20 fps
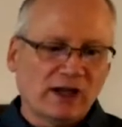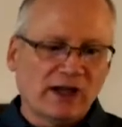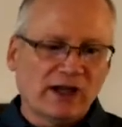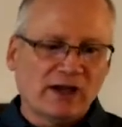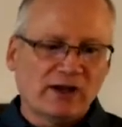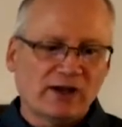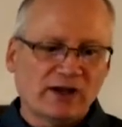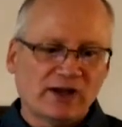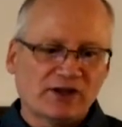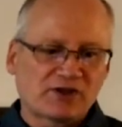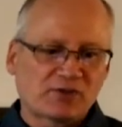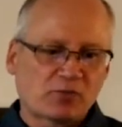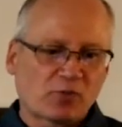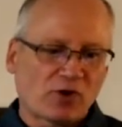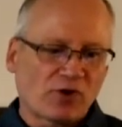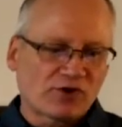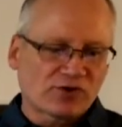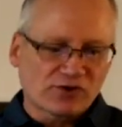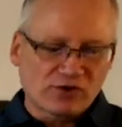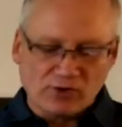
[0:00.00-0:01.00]
And it's
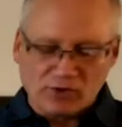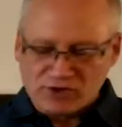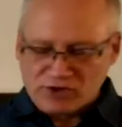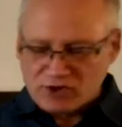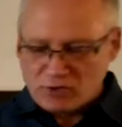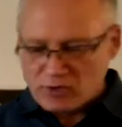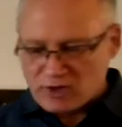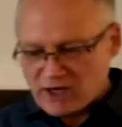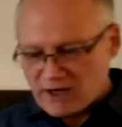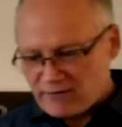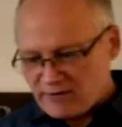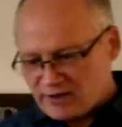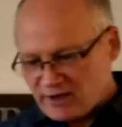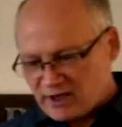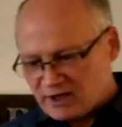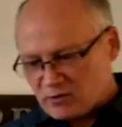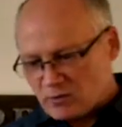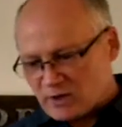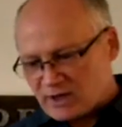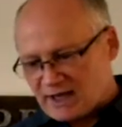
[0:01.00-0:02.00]
personal. It's doing
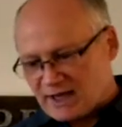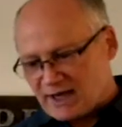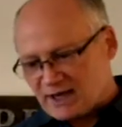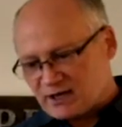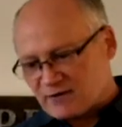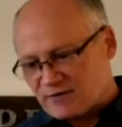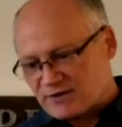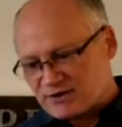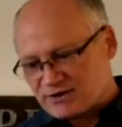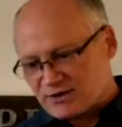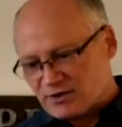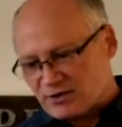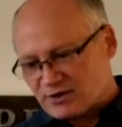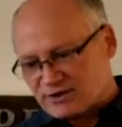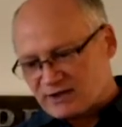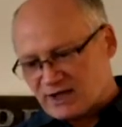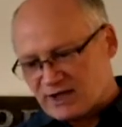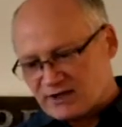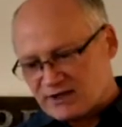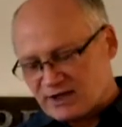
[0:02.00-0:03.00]
everything that we can to
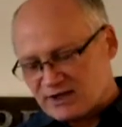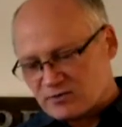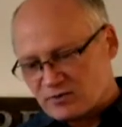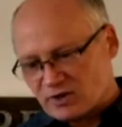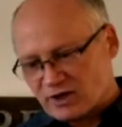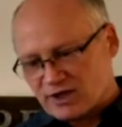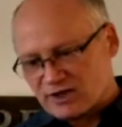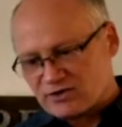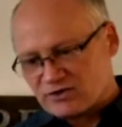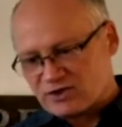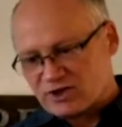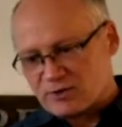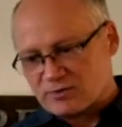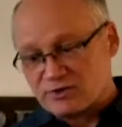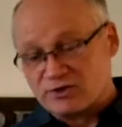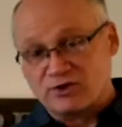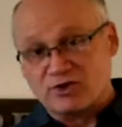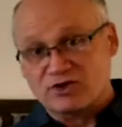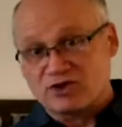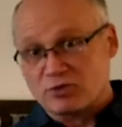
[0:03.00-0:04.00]
facilitate these
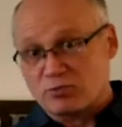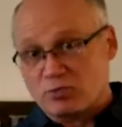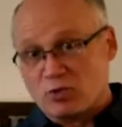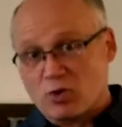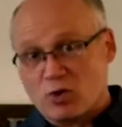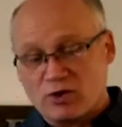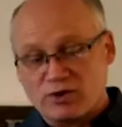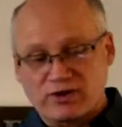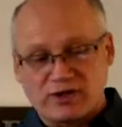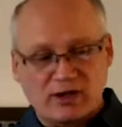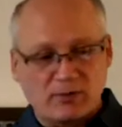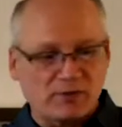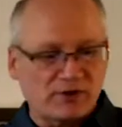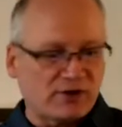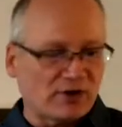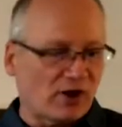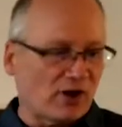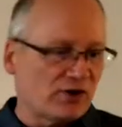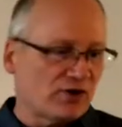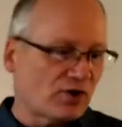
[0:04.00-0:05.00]
relationships and to support them
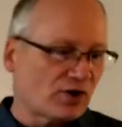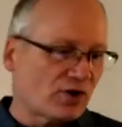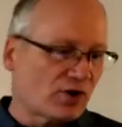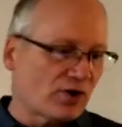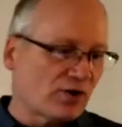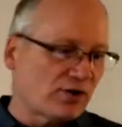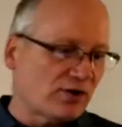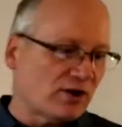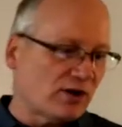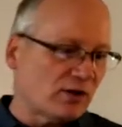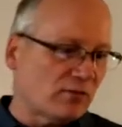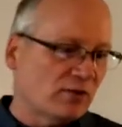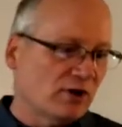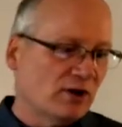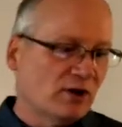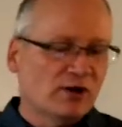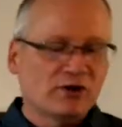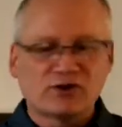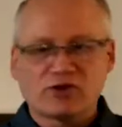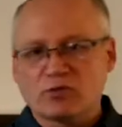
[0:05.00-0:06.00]
and to undergird them,
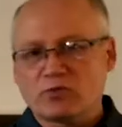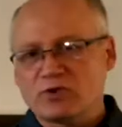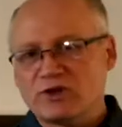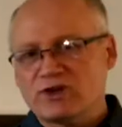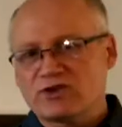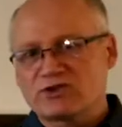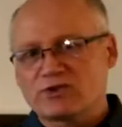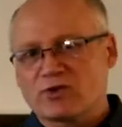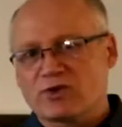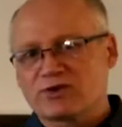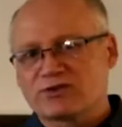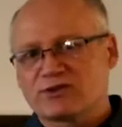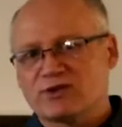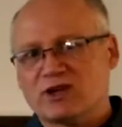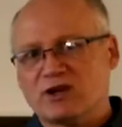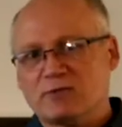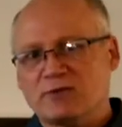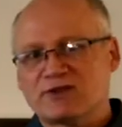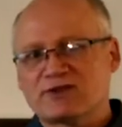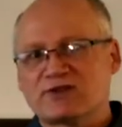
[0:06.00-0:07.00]
to resource them.